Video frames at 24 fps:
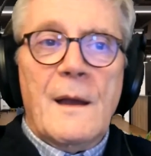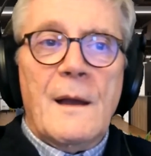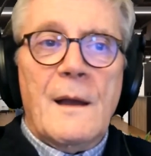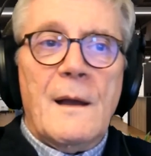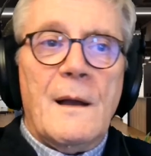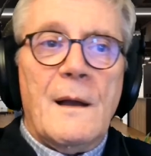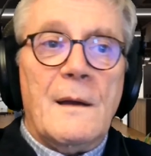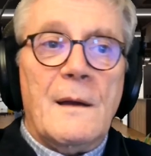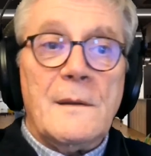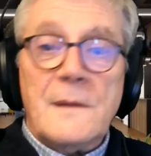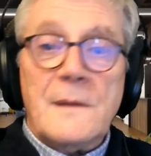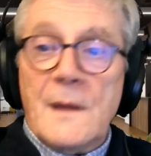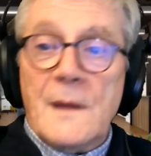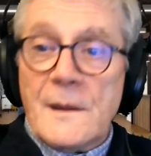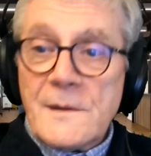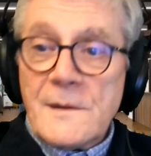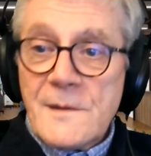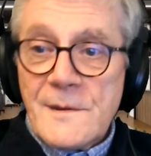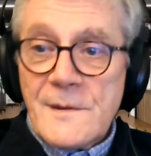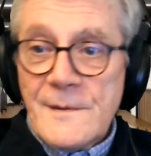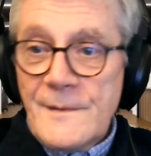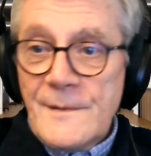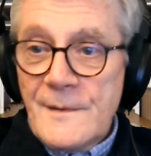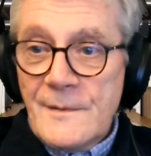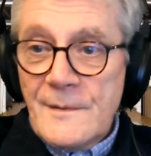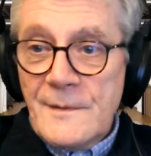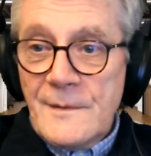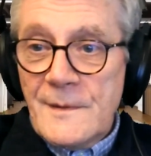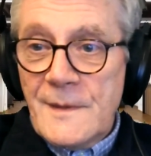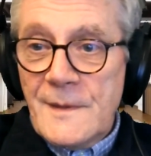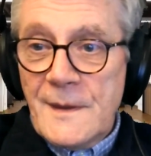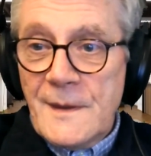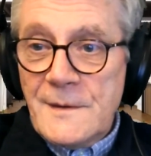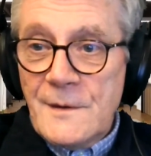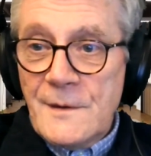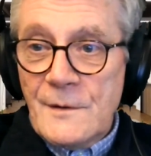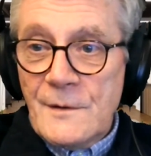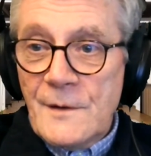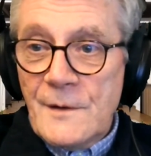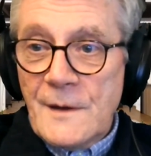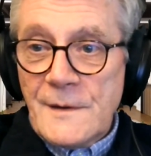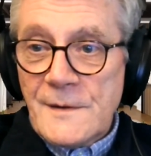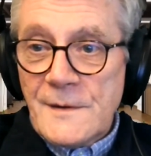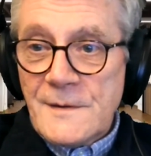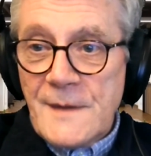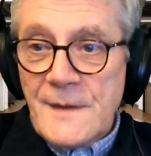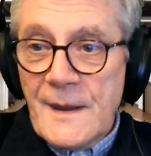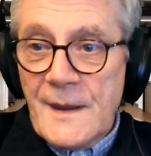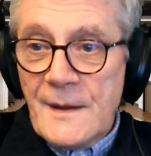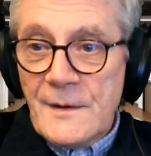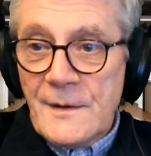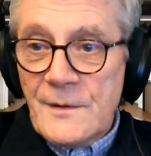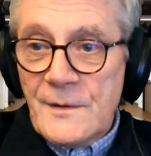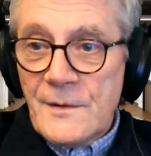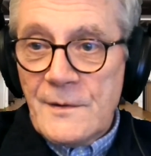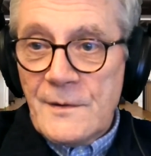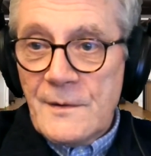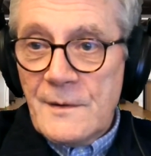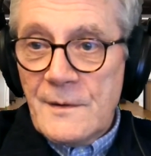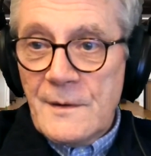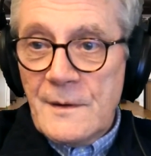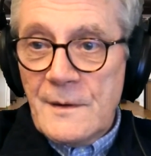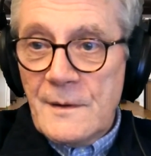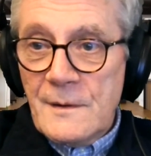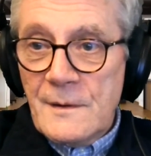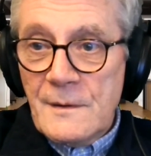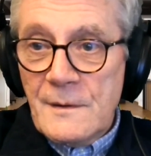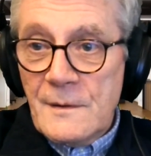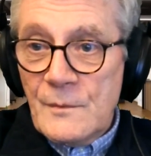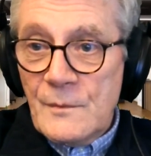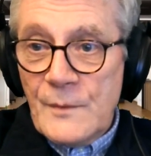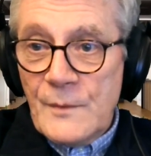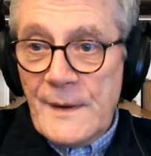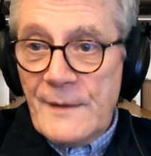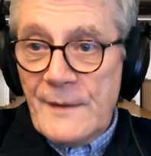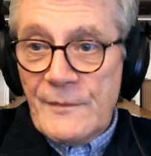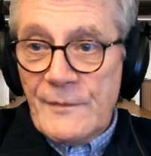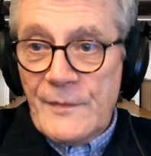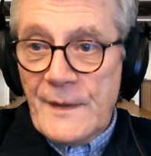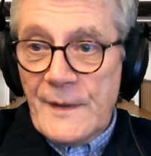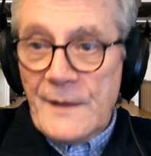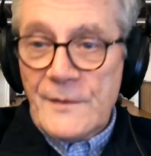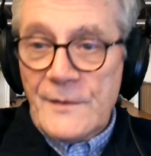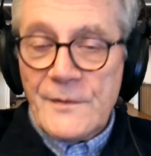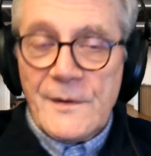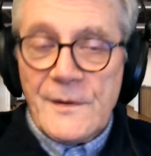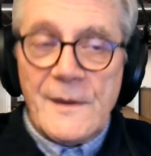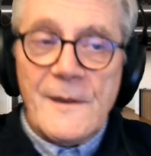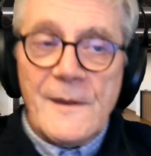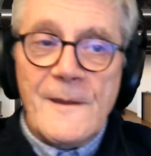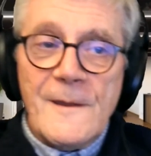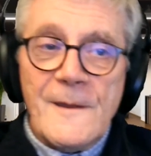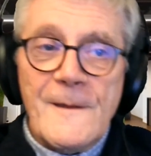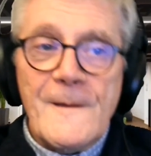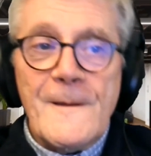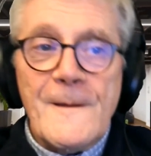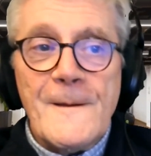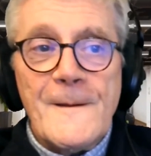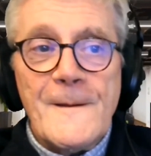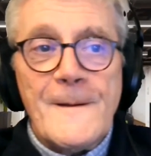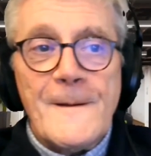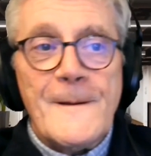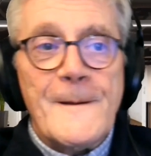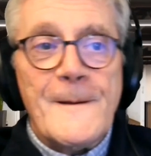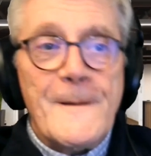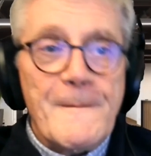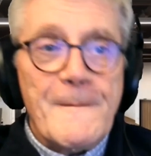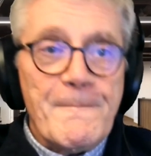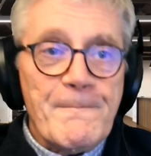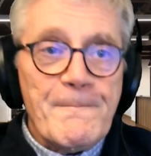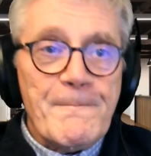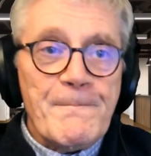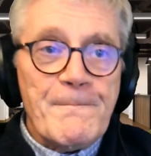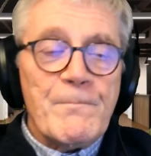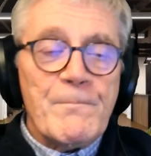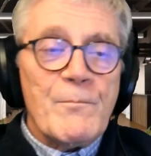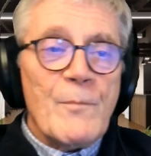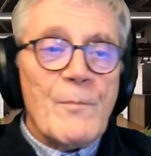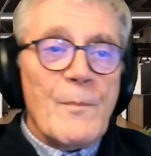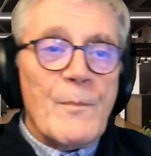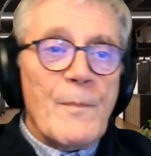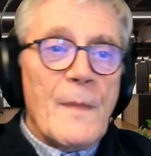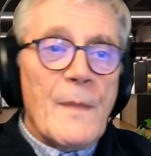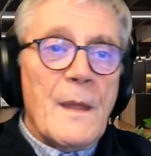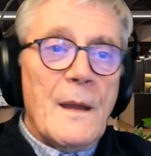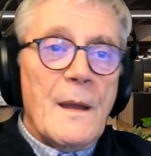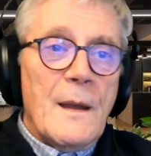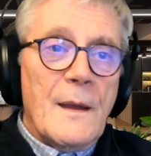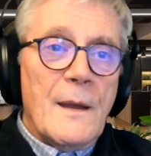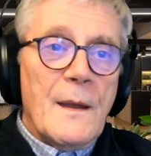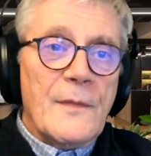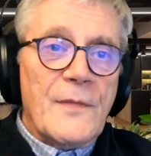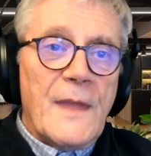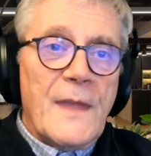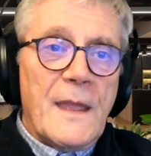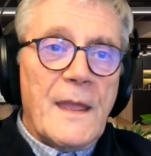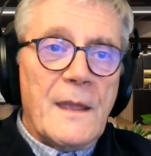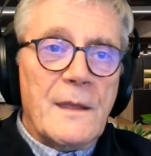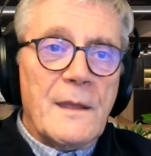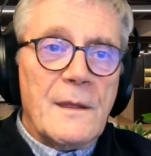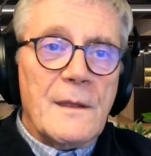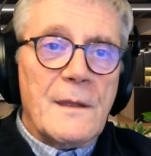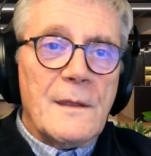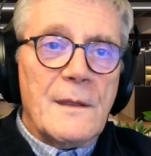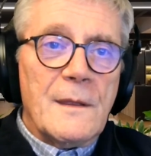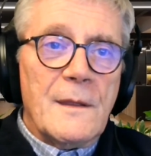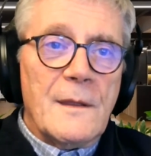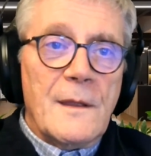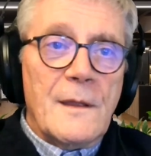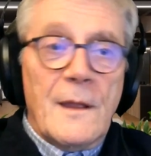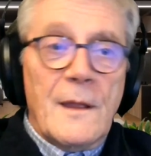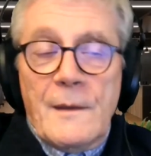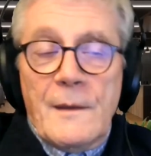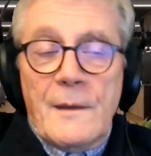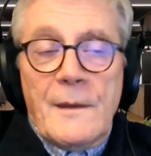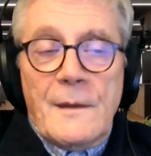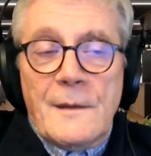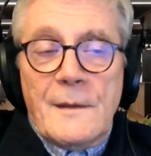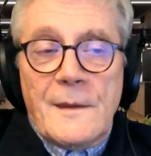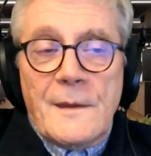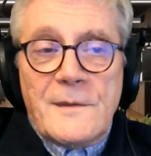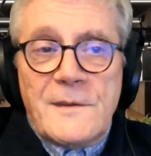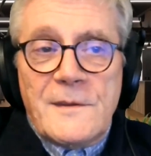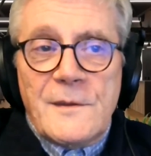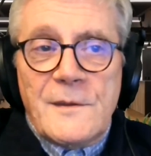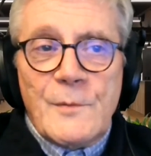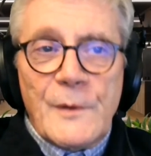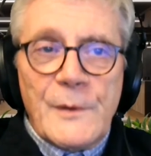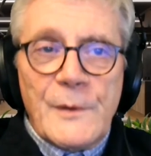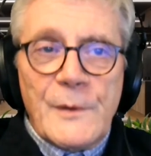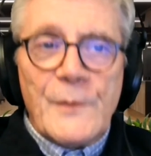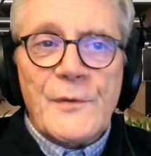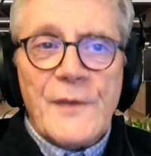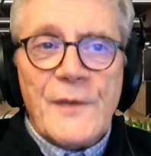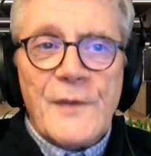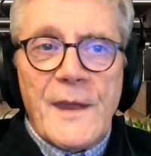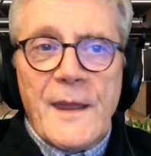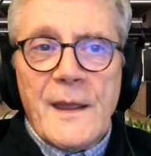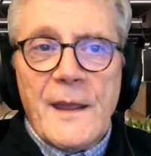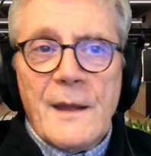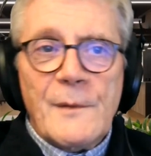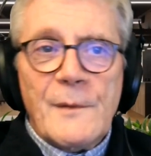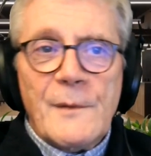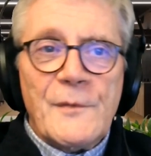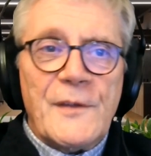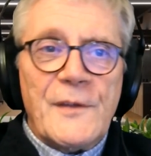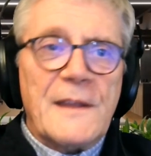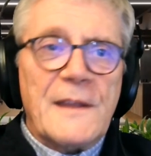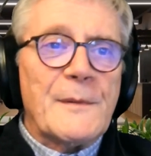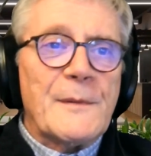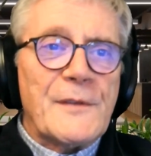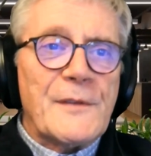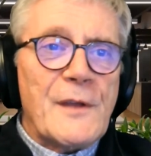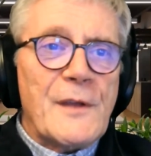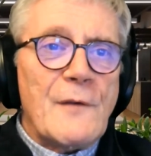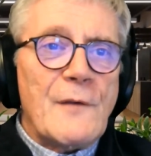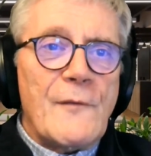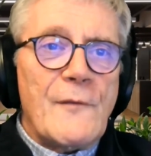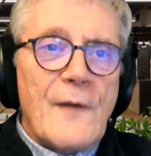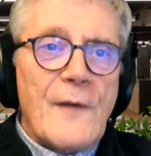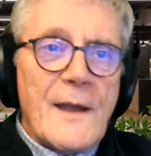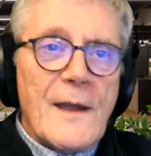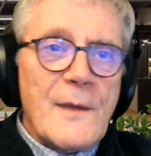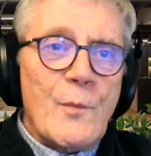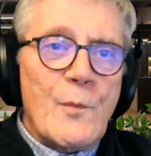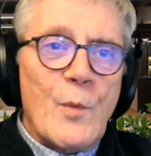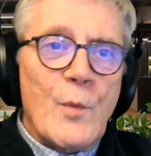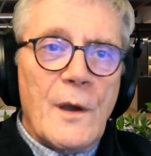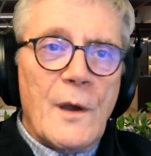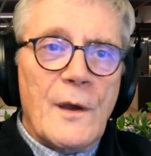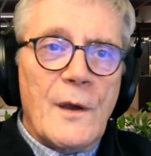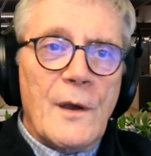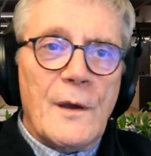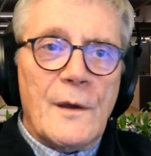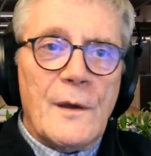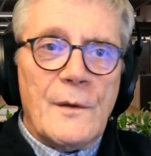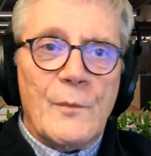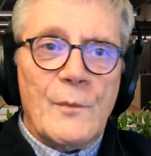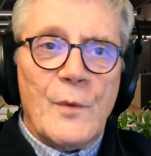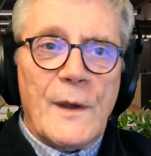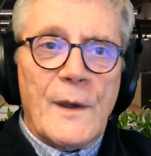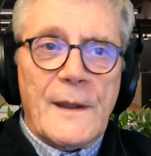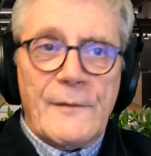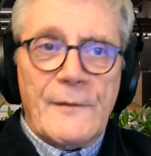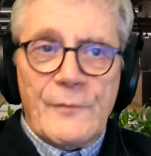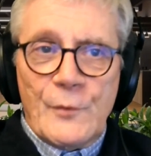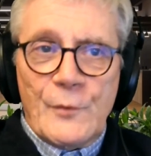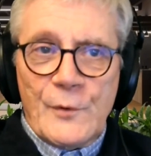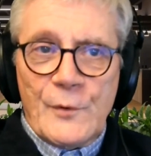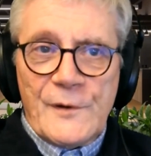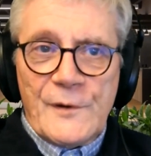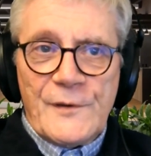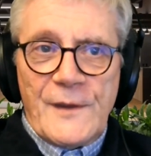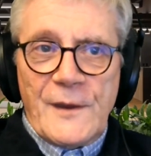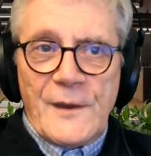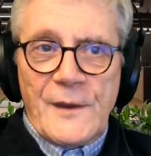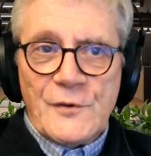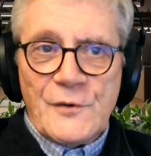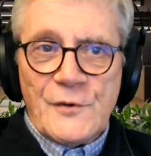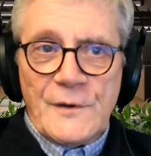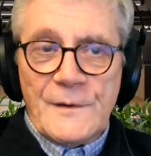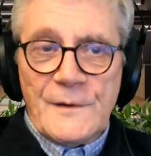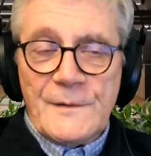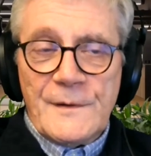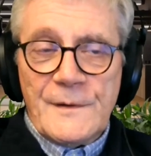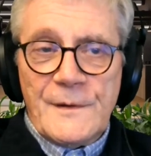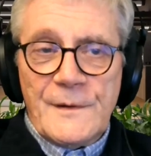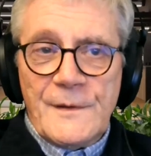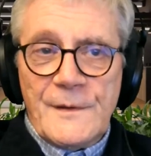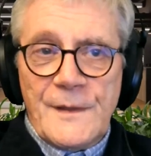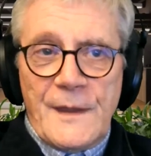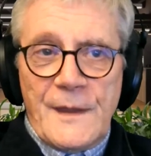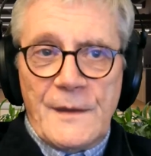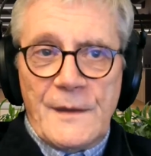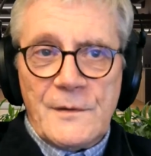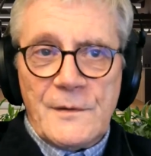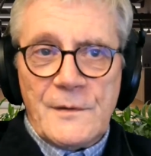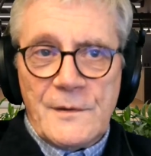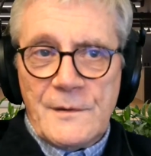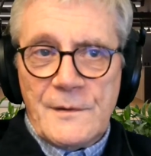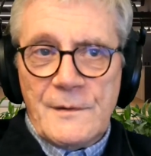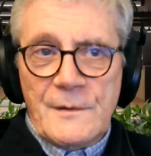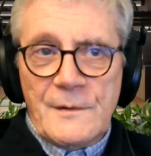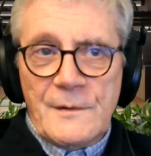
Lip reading: are nuts. They don't understand the way of things. I think, listening to what you were saying, I was thinking to myself, if I were working for an organization that